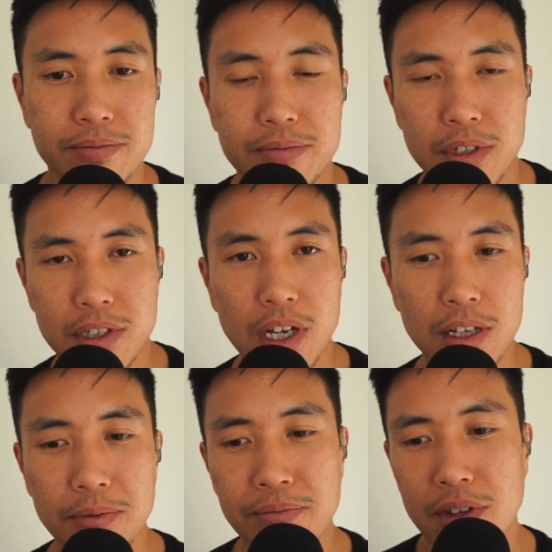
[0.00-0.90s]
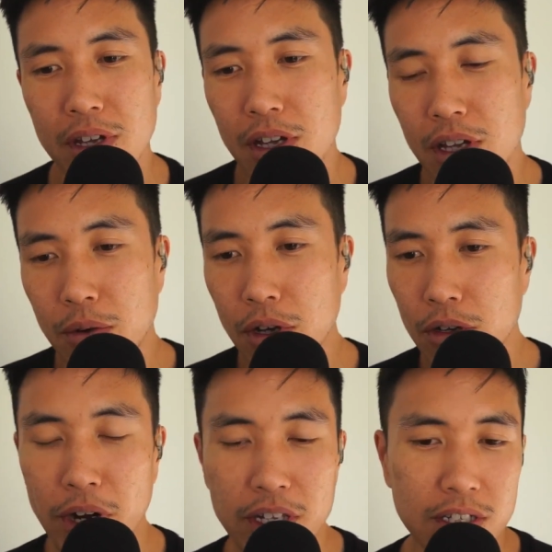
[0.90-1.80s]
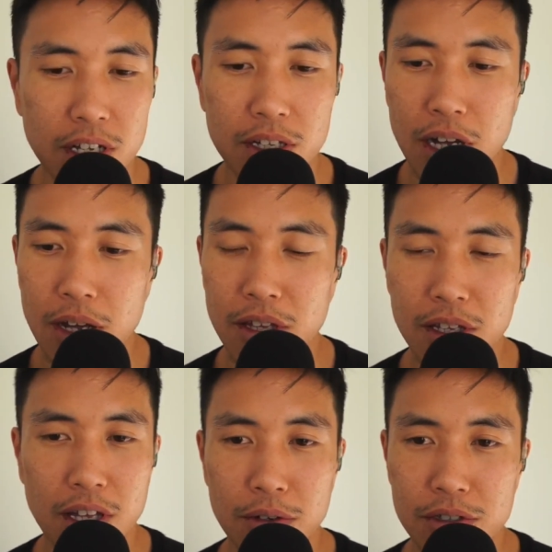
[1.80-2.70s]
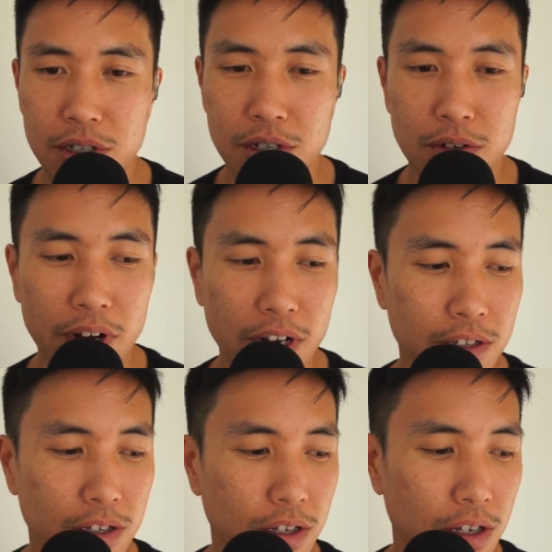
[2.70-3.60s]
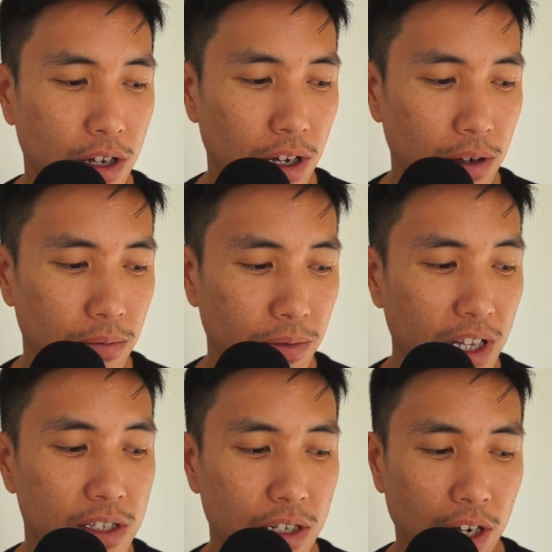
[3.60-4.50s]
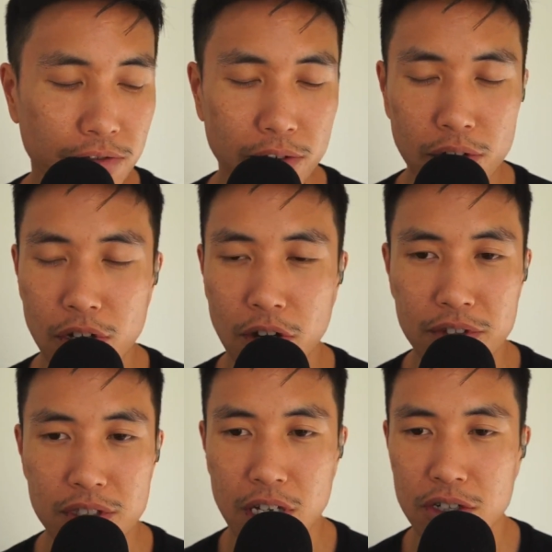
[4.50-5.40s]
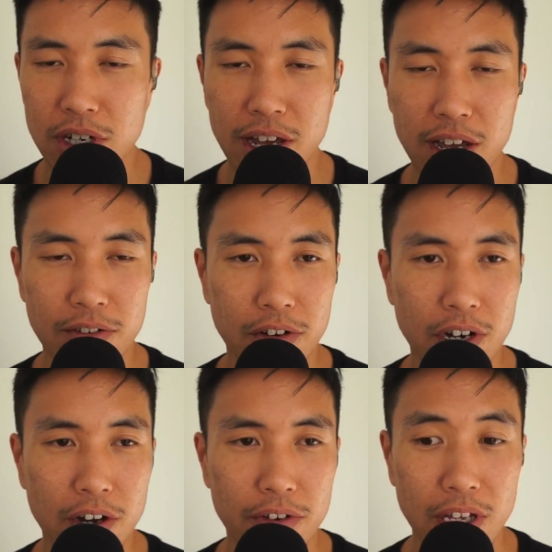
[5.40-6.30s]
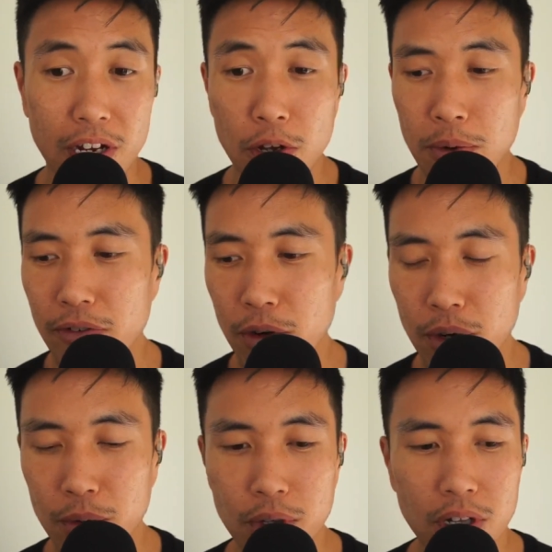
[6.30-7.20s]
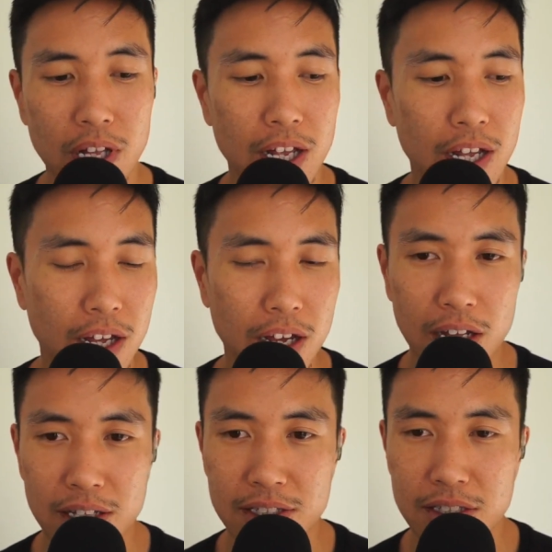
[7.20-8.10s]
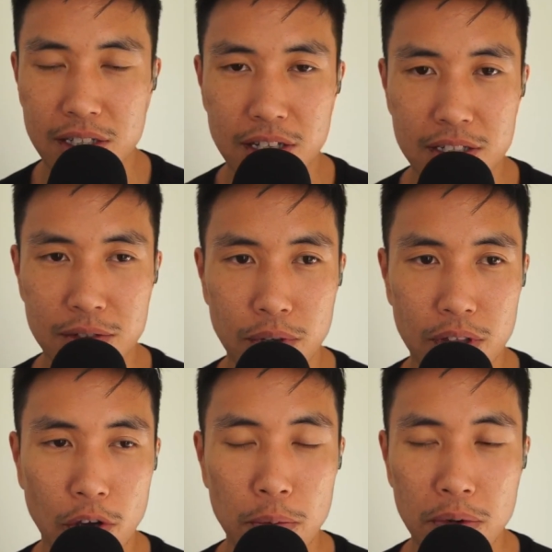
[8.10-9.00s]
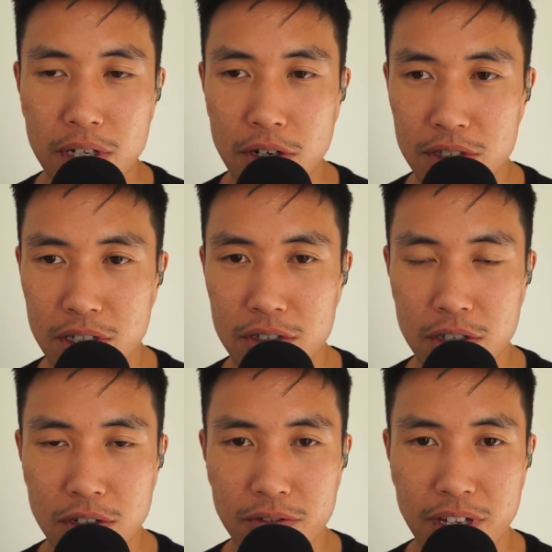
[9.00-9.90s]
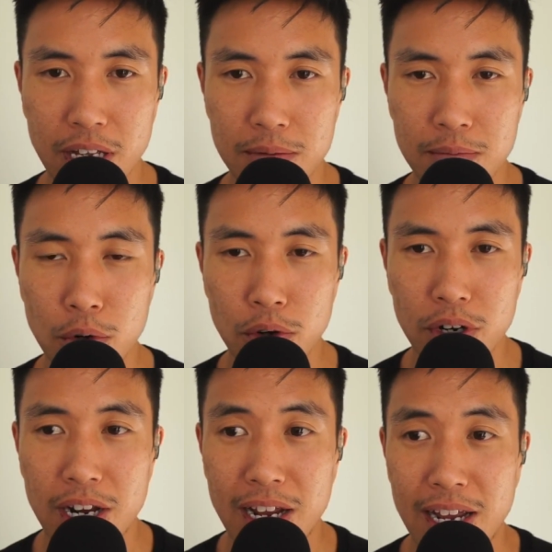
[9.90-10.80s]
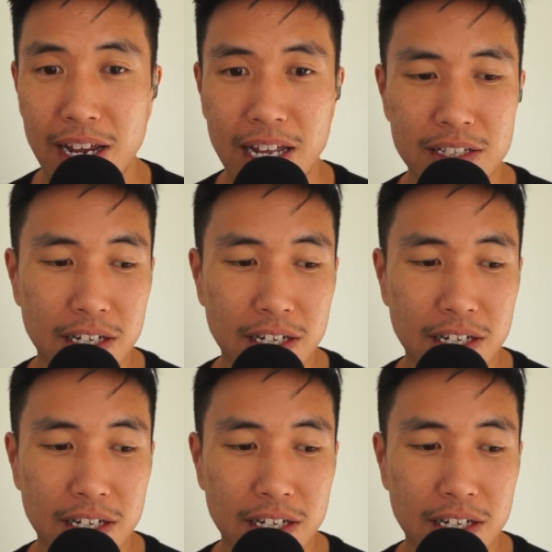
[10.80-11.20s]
Exactly. Well, great said. I think that was a great, insightful conversation to have on everything. I hope everyone will listen to this with open ears and sort of get more insight.